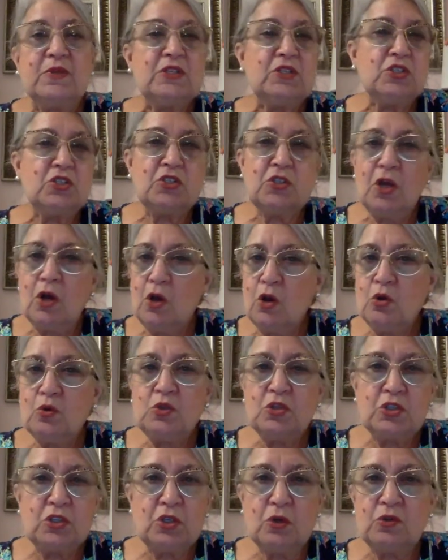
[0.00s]
So
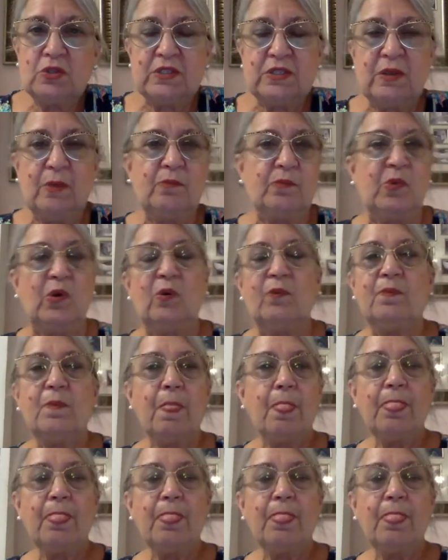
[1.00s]
simple.